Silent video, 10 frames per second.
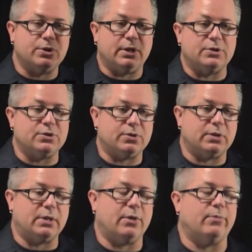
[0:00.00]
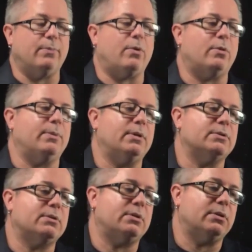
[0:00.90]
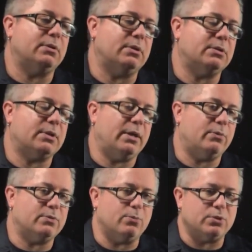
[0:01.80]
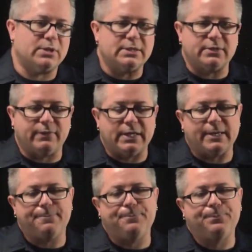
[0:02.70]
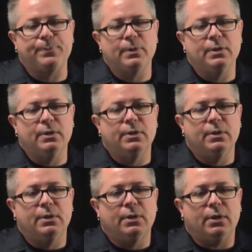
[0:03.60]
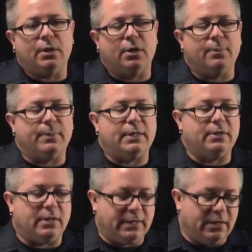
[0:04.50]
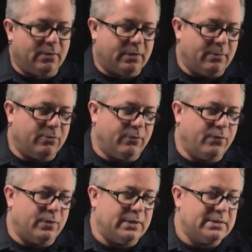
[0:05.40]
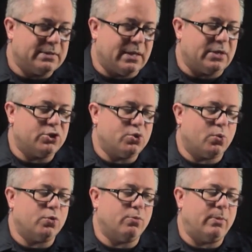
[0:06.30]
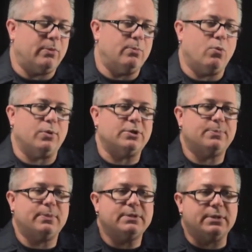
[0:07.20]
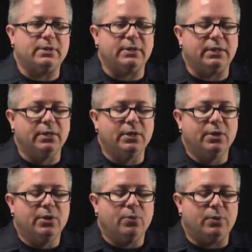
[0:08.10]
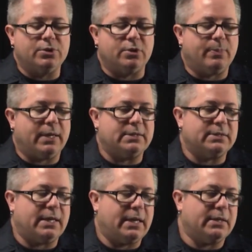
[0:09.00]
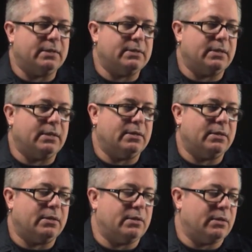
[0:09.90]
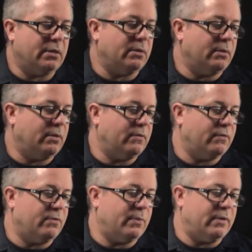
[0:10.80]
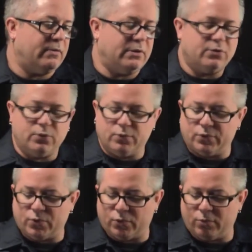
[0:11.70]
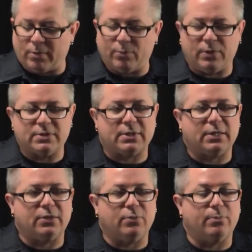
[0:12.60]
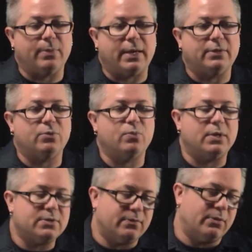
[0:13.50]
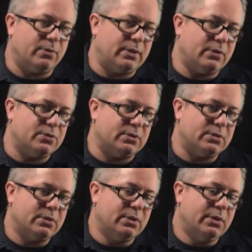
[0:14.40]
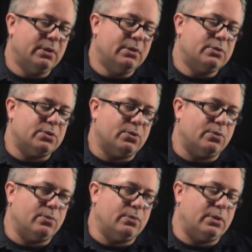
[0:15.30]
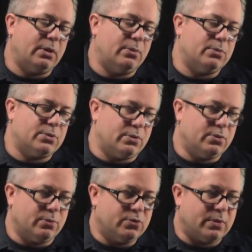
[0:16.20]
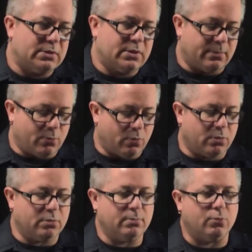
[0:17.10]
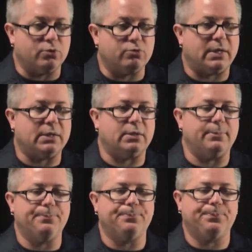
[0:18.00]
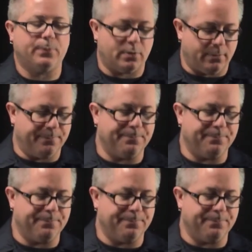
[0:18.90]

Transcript: You can actually start to tell them apart because the scale was more sensitive to that. And again, like I mentioned before, this tests short-term memory more explicitly, which in the past it hadn't. And again, because if someone has issues with short-term memory, it's likely to impact the rest of their intelligence. So they were starting to address that more directly. Okay?